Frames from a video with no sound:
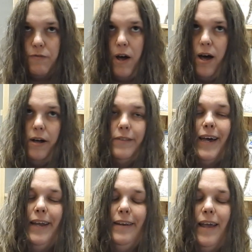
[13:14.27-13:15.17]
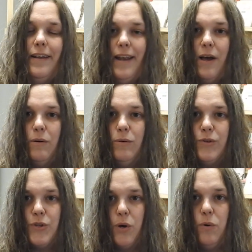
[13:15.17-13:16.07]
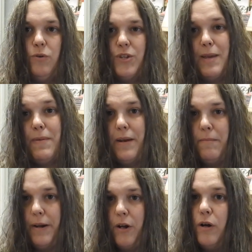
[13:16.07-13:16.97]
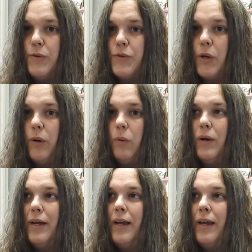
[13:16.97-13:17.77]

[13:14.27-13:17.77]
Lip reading: line now. So just keep that in mind also.